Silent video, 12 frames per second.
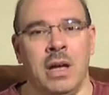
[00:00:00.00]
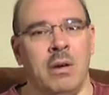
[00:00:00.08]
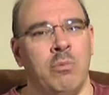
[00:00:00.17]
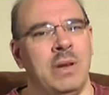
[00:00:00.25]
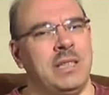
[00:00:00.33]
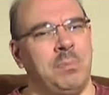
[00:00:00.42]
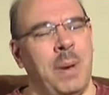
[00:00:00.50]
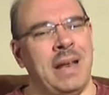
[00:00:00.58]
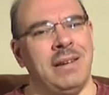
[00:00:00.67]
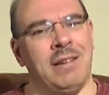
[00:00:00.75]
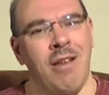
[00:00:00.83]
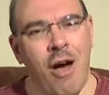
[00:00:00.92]
we
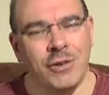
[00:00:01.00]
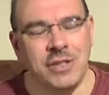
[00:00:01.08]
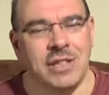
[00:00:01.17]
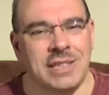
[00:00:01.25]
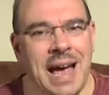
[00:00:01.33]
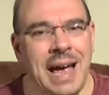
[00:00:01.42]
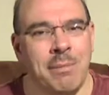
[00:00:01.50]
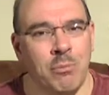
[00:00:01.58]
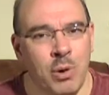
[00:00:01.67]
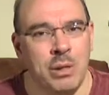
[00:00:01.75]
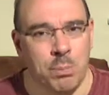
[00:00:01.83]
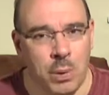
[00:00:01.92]
spend lots of
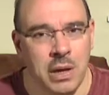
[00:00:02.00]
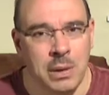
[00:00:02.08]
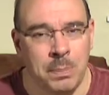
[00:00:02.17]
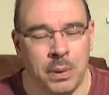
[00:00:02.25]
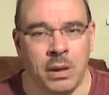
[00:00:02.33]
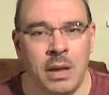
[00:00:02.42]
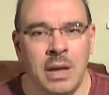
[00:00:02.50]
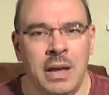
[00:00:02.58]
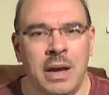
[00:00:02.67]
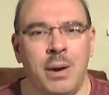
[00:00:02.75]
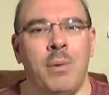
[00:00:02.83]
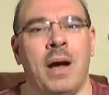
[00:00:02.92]
time with people
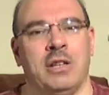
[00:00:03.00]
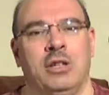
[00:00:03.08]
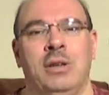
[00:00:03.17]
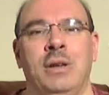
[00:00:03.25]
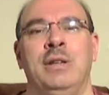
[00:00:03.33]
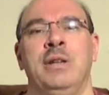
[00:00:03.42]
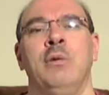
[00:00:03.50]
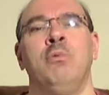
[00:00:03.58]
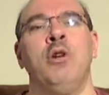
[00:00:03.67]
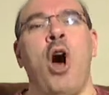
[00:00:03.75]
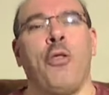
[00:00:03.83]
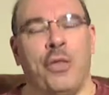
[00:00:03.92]
who actually do
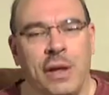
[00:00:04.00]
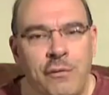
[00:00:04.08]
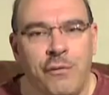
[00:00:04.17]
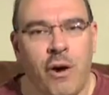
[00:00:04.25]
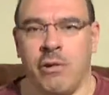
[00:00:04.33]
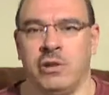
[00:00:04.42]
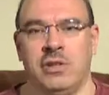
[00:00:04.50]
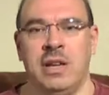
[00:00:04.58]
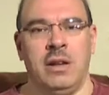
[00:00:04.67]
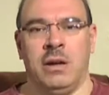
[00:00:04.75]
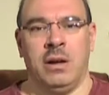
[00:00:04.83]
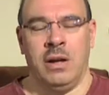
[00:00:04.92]
nothing for us.
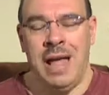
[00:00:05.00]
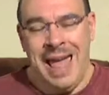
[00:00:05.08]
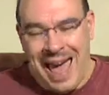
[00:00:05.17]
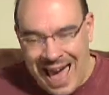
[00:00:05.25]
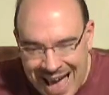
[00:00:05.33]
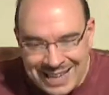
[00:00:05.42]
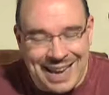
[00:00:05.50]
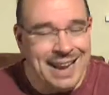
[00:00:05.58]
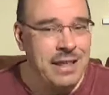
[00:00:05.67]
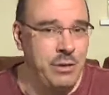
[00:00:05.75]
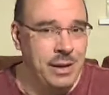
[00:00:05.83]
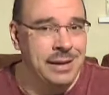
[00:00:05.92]
They don't add
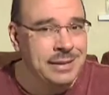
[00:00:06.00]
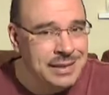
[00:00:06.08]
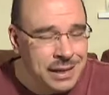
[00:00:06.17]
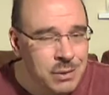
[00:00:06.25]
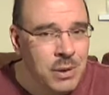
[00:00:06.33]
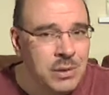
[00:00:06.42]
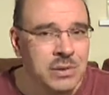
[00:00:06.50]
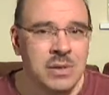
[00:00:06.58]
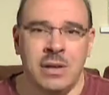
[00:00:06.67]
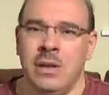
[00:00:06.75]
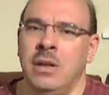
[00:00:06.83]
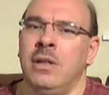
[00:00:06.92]
anything to
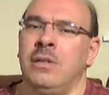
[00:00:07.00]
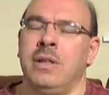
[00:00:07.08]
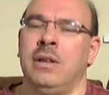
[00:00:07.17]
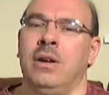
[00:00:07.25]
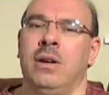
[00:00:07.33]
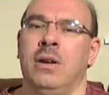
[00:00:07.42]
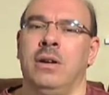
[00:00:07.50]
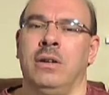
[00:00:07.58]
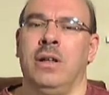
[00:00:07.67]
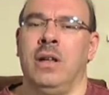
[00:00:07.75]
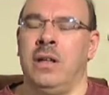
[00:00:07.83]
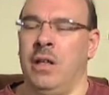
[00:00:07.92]
us. They
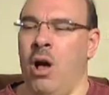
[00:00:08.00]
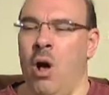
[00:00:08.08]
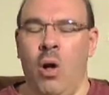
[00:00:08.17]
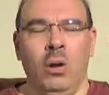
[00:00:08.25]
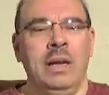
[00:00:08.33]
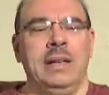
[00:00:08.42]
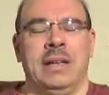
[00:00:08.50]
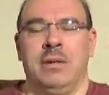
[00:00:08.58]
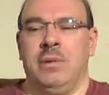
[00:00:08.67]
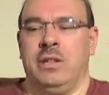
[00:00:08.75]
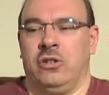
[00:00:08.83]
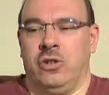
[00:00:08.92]
don't. All they
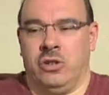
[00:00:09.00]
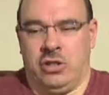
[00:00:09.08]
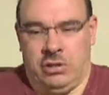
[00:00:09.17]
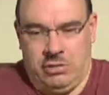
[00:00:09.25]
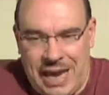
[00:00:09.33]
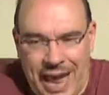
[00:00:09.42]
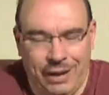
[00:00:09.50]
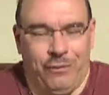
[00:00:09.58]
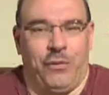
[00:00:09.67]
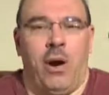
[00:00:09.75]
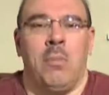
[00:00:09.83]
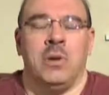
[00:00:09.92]
do is just take
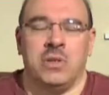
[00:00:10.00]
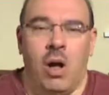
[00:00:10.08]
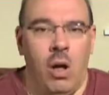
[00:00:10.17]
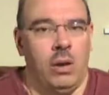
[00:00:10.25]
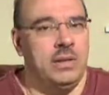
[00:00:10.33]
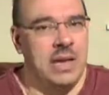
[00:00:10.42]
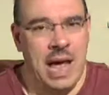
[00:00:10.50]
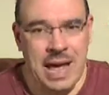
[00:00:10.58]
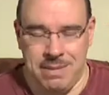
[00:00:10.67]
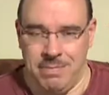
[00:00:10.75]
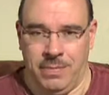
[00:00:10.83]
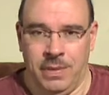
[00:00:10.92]
from us all the
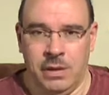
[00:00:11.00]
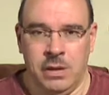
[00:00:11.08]
time.